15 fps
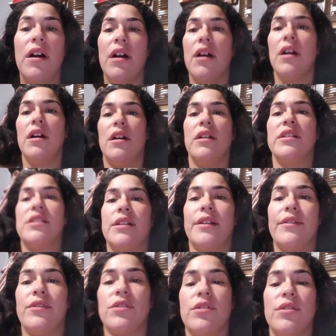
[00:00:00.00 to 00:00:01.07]
It's
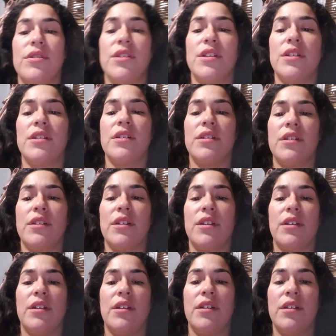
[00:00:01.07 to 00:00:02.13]
11:13 in
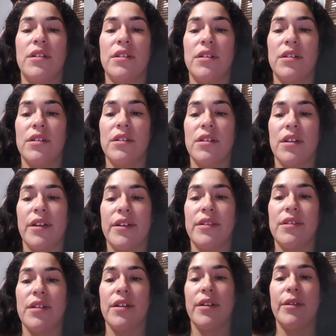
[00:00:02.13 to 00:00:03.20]
the
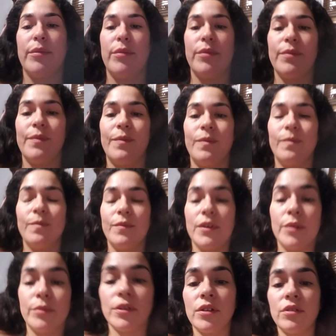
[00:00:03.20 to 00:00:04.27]
nighttime.
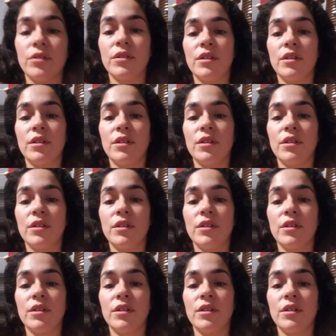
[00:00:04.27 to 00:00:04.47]
I'm here in the